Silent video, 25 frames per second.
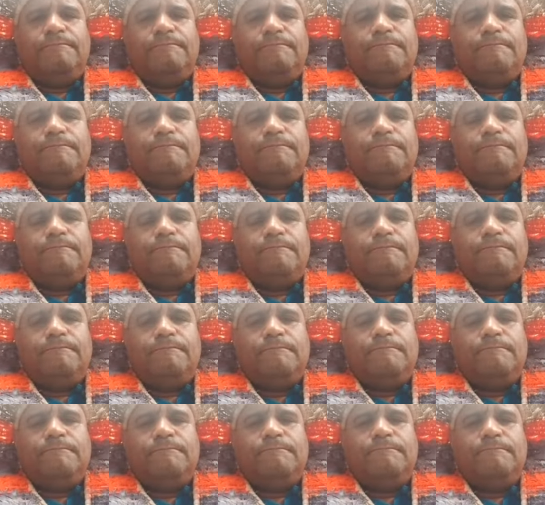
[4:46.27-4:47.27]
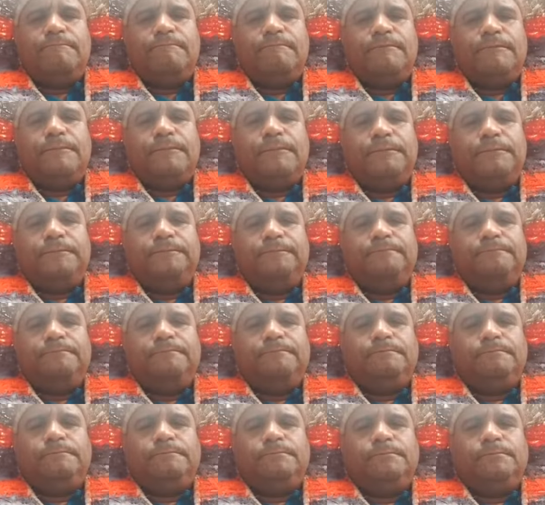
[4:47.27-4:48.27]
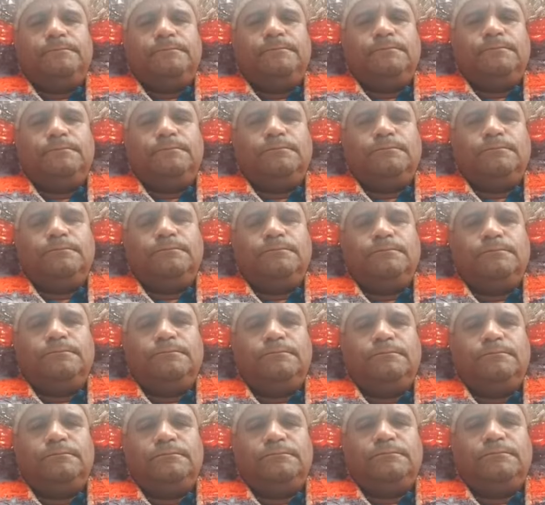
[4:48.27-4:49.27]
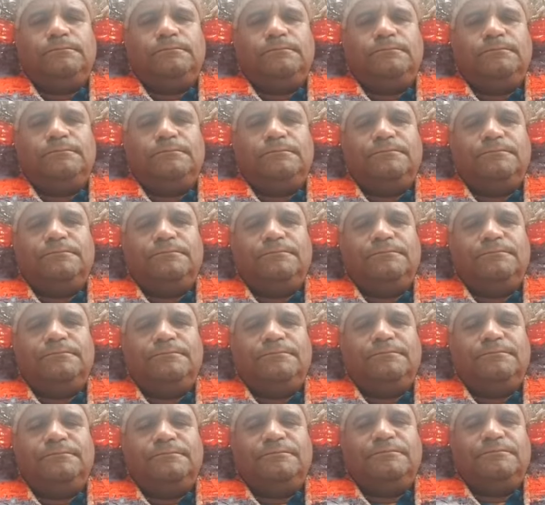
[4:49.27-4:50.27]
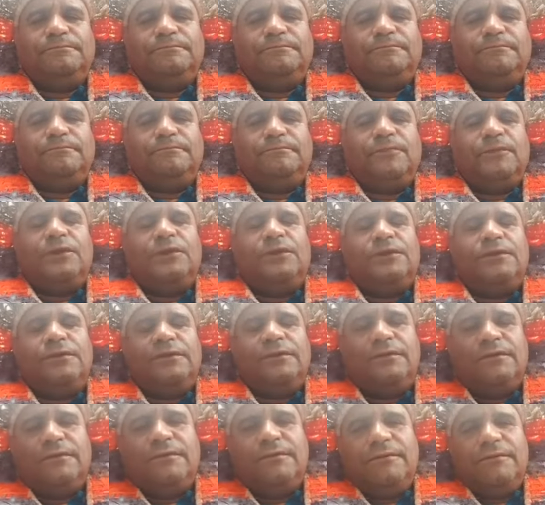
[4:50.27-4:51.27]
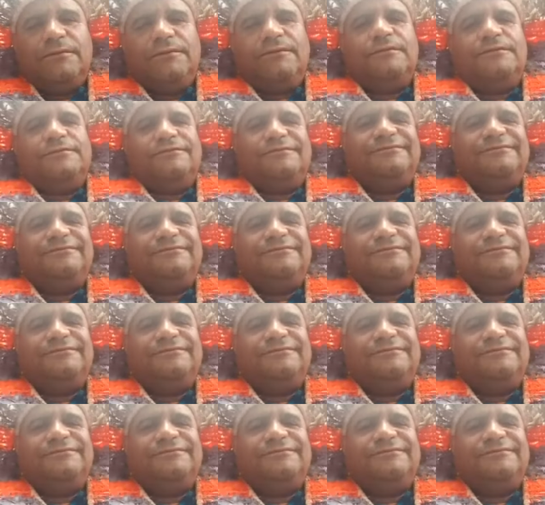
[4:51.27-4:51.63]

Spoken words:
[no speech]